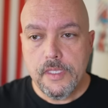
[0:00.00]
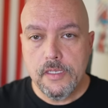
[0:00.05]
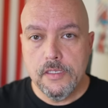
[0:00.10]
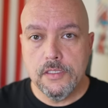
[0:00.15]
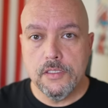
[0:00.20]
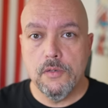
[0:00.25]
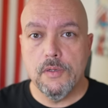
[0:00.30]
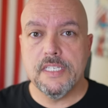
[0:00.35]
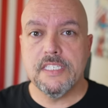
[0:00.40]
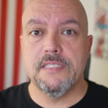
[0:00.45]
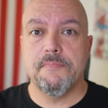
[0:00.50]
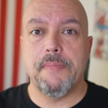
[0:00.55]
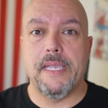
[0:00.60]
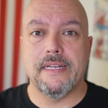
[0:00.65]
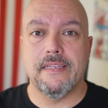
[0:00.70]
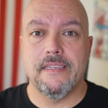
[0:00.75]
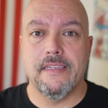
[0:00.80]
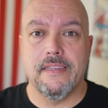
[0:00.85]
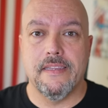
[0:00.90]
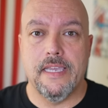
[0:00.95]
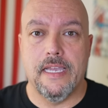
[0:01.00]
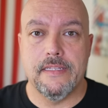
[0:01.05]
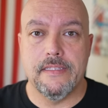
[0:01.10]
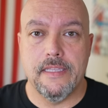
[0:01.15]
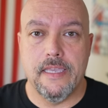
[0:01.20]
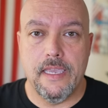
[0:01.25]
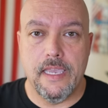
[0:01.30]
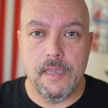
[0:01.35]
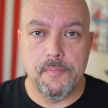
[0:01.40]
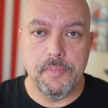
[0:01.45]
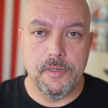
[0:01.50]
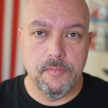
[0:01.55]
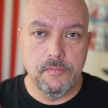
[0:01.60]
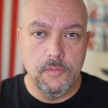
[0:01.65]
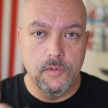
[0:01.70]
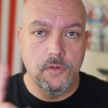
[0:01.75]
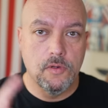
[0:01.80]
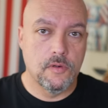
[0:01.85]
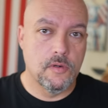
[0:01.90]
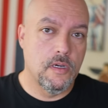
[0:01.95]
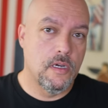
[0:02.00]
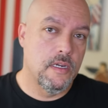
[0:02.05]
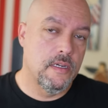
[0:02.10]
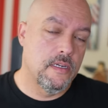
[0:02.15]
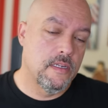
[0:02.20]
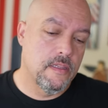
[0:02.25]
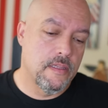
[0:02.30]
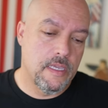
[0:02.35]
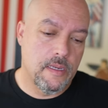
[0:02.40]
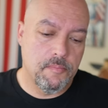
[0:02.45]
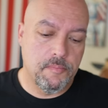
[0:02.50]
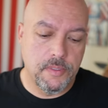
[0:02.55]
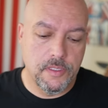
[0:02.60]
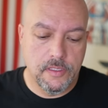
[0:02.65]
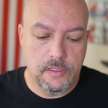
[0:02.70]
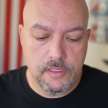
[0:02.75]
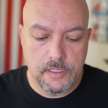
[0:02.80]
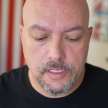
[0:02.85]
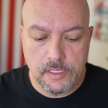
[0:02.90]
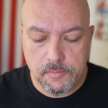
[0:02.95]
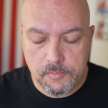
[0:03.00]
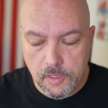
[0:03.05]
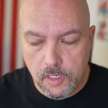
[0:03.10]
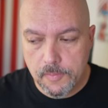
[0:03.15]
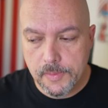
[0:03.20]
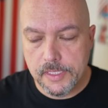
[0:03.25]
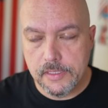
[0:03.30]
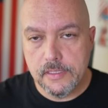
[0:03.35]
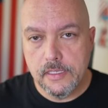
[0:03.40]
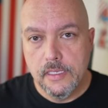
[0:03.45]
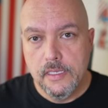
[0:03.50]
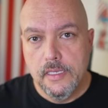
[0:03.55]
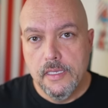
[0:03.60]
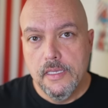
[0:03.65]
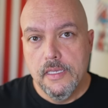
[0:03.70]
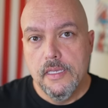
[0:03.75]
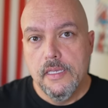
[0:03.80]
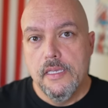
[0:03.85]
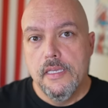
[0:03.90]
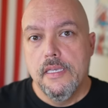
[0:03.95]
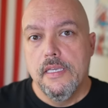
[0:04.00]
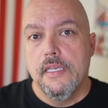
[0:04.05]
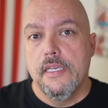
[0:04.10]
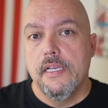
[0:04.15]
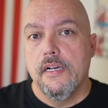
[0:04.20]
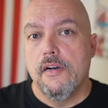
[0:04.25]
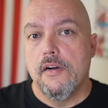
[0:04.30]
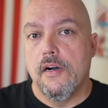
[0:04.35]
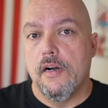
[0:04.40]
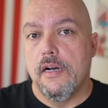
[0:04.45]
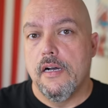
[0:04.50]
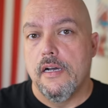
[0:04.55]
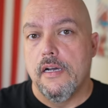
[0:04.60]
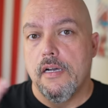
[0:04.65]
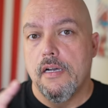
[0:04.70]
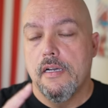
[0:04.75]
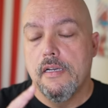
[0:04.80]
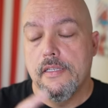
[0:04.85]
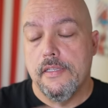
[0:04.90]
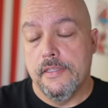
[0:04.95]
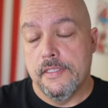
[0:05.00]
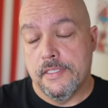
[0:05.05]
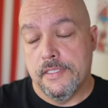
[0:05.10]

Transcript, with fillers: So expect that to happen more on that bill in a moment. Uh, in the